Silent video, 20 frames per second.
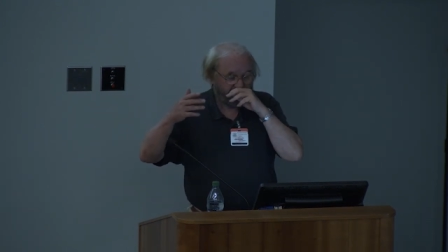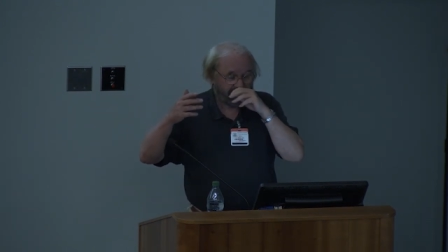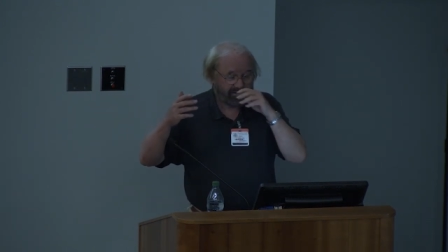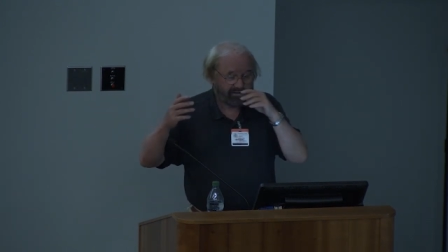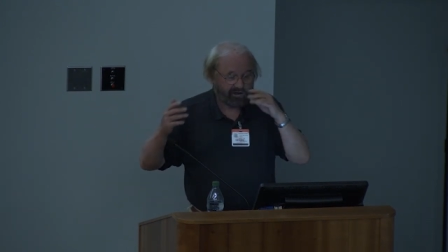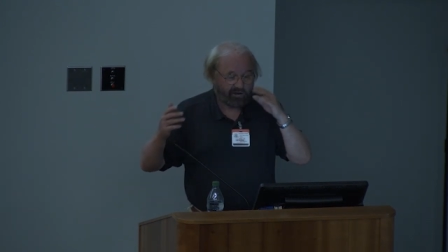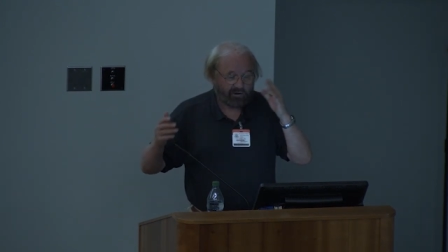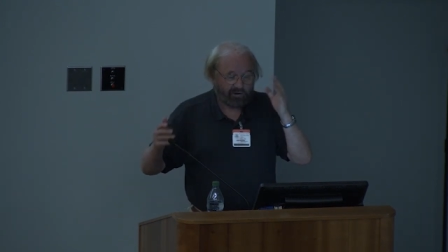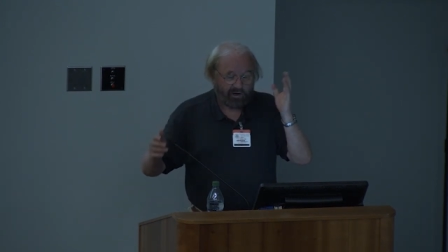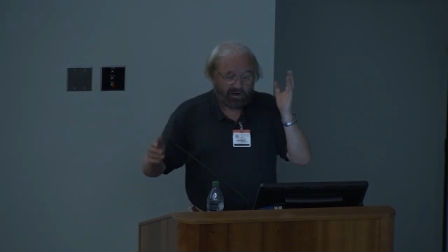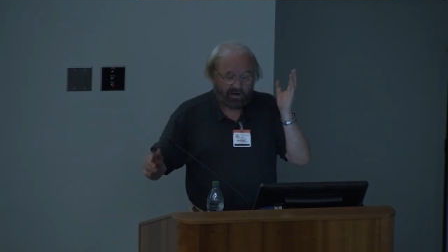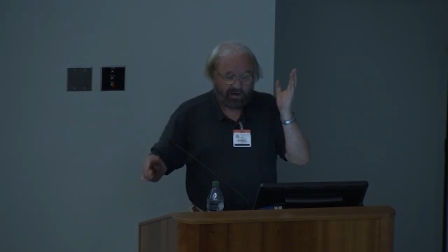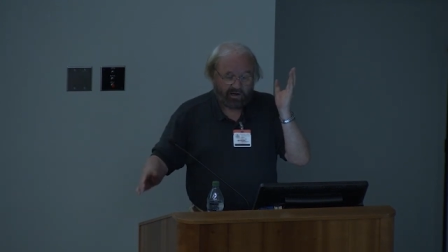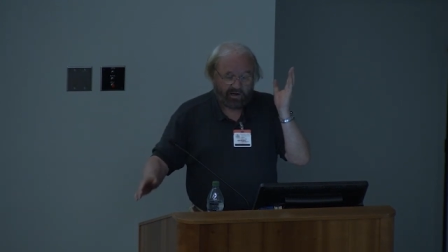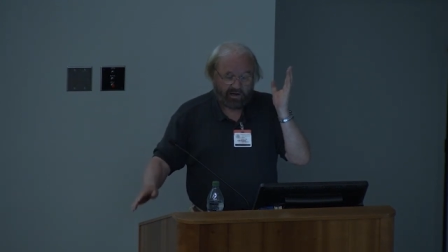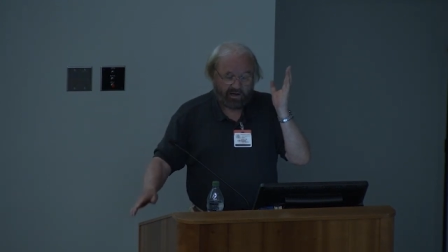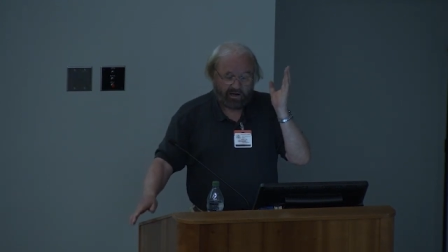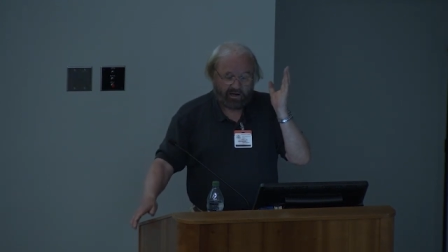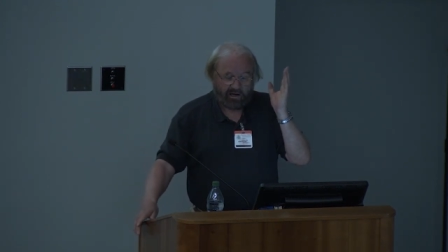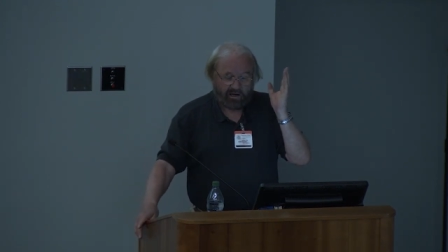So
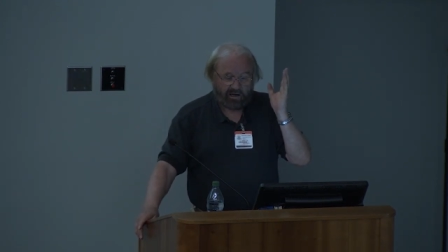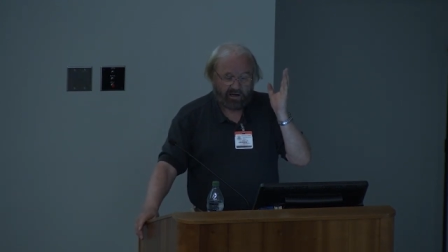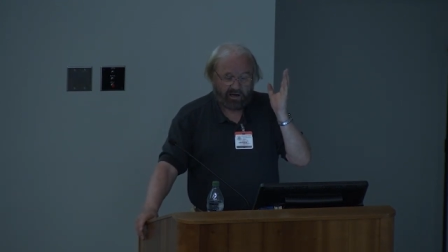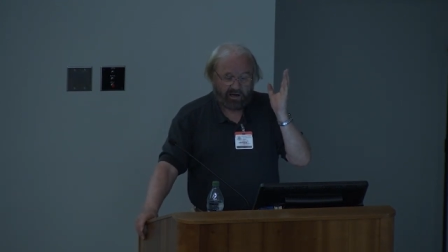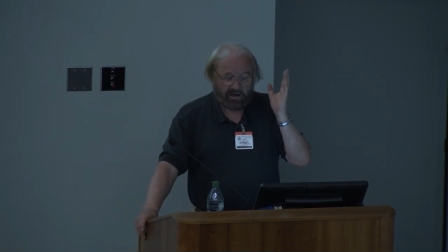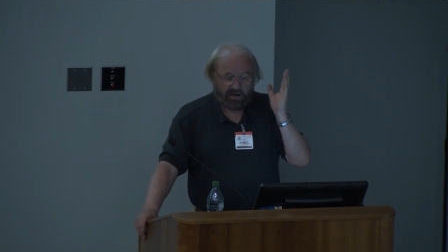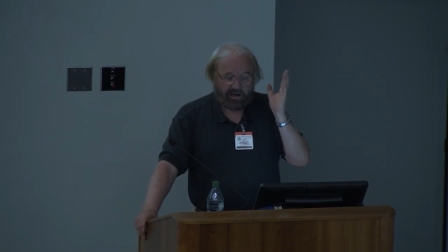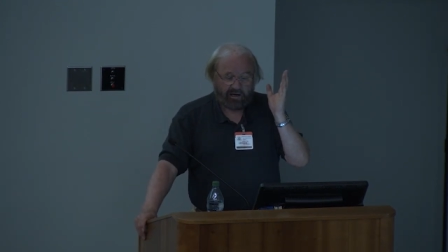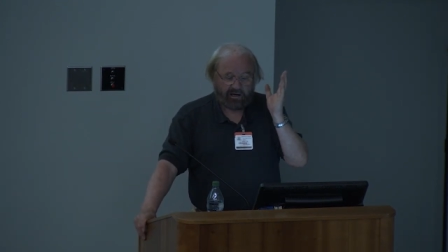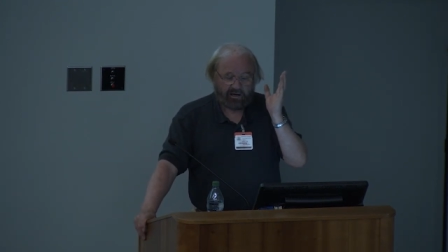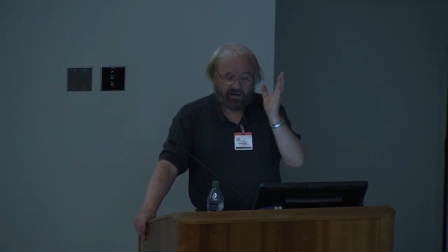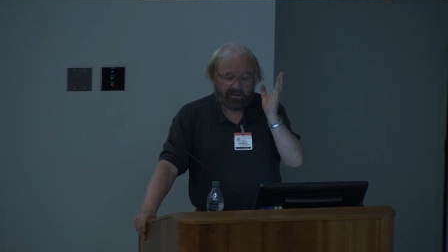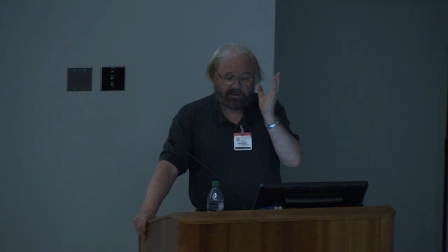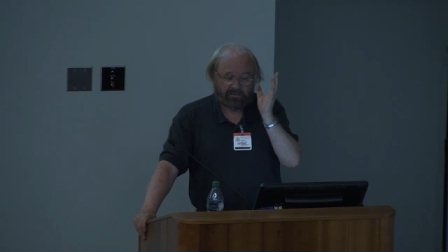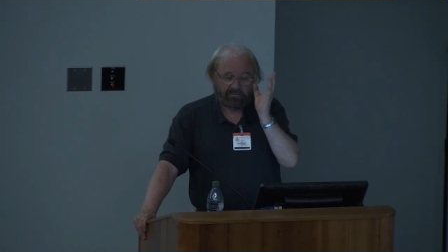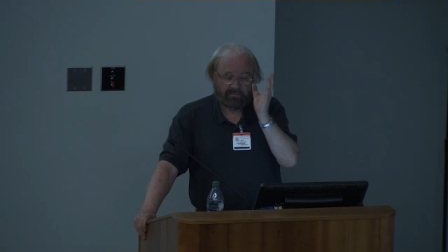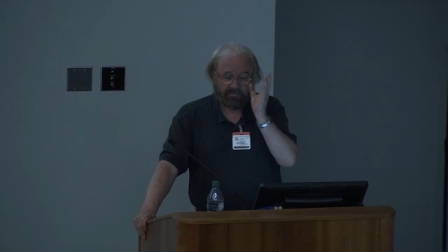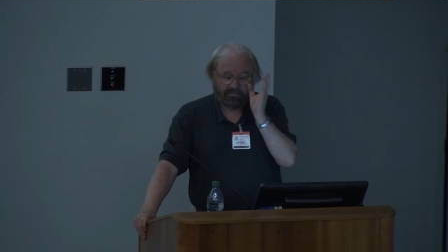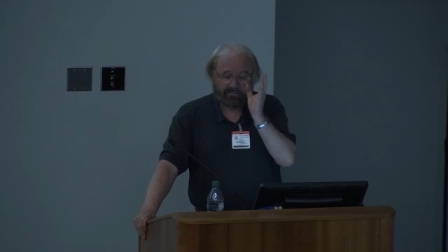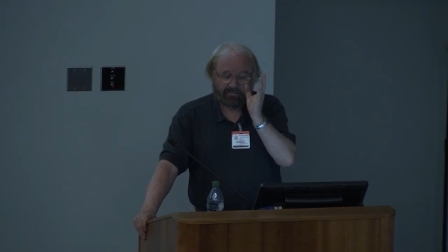uh,
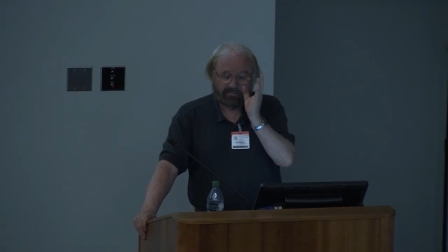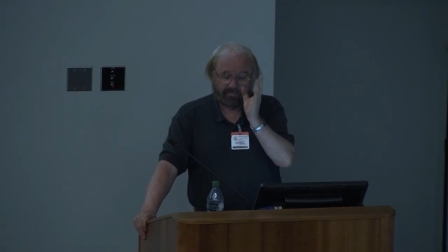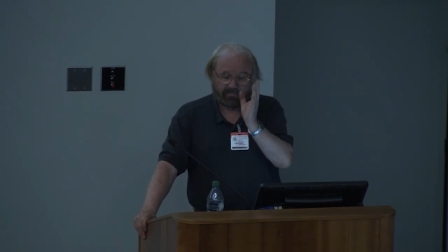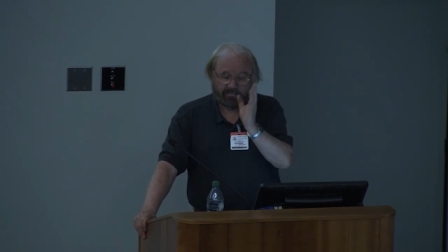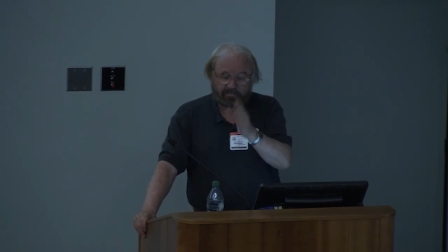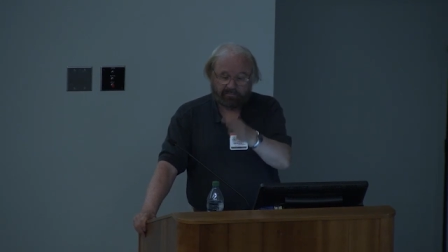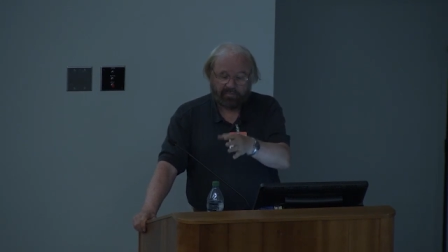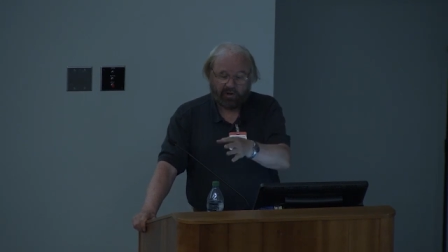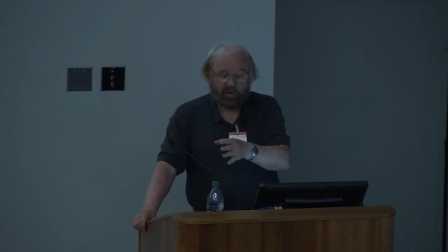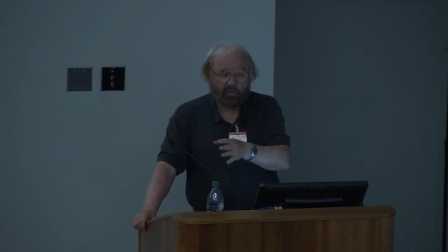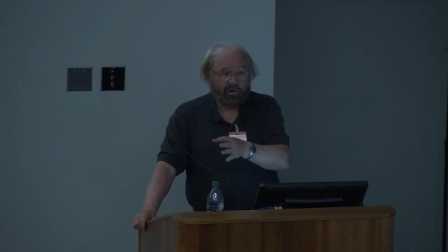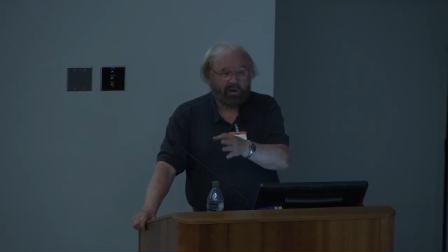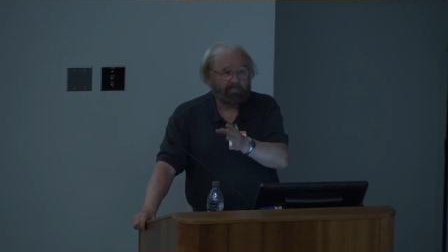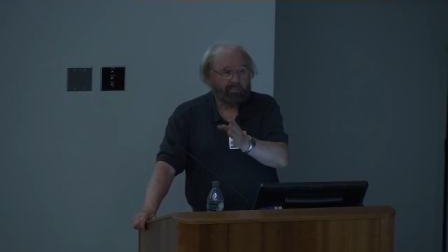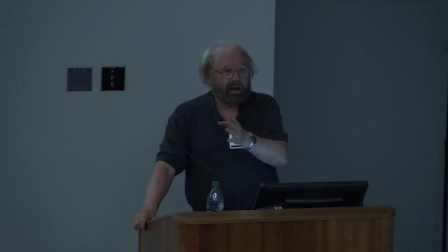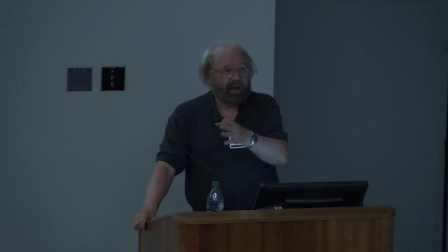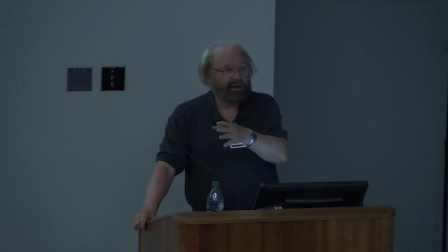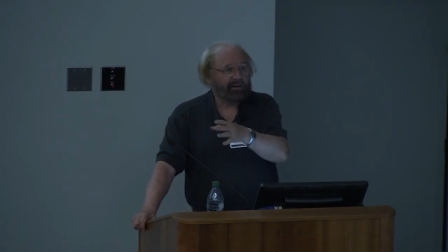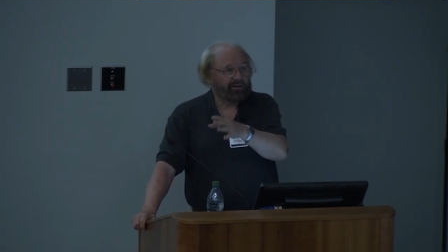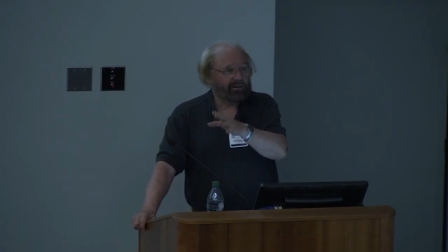a Beltway
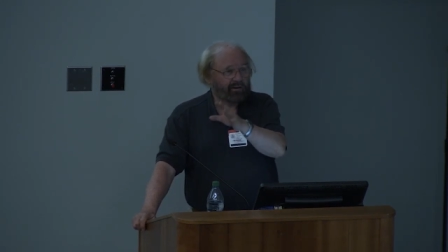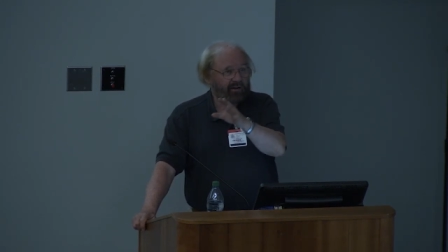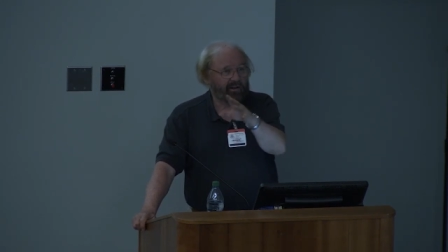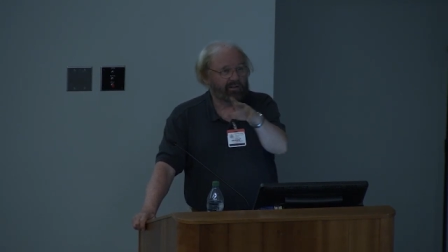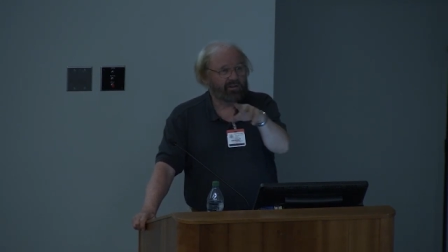bandit